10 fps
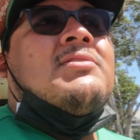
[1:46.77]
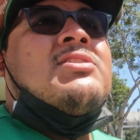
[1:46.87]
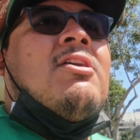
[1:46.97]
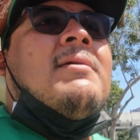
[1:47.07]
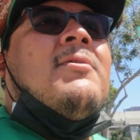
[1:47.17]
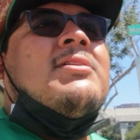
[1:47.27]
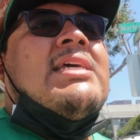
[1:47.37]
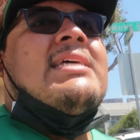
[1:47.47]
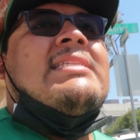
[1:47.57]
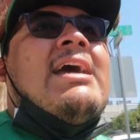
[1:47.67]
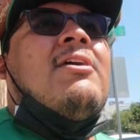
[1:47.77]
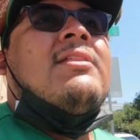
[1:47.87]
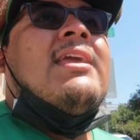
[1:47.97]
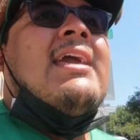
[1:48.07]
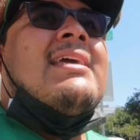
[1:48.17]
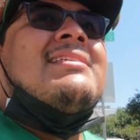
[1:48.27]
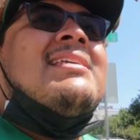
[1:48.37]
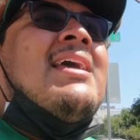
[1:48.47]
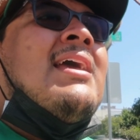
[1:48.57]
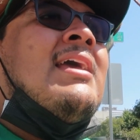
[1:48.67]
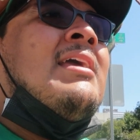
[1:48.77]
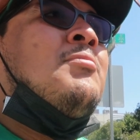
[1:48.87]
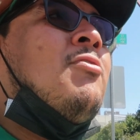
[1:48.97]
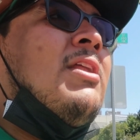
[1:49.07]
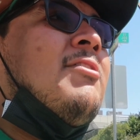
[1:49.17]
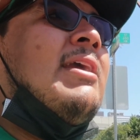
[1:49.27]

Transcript: Starling Marte is now on the A's. Pretty